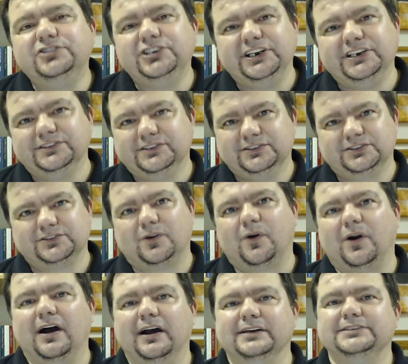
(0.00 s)
Jesus
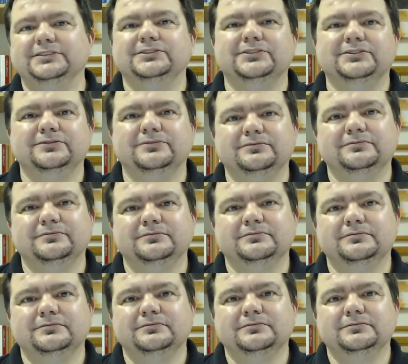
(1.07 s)
Christ.
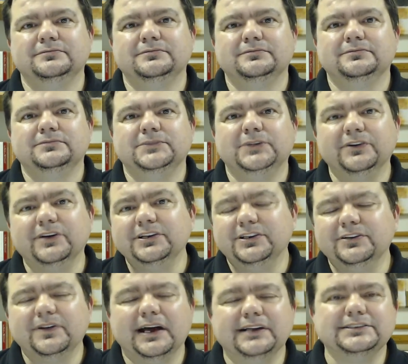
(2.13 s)
You can
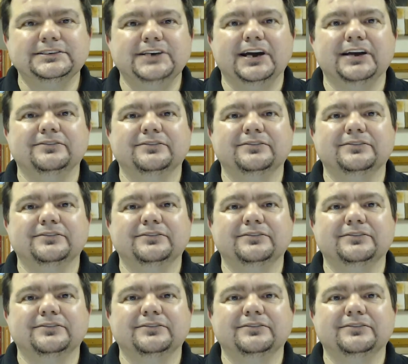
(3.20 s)
do that today.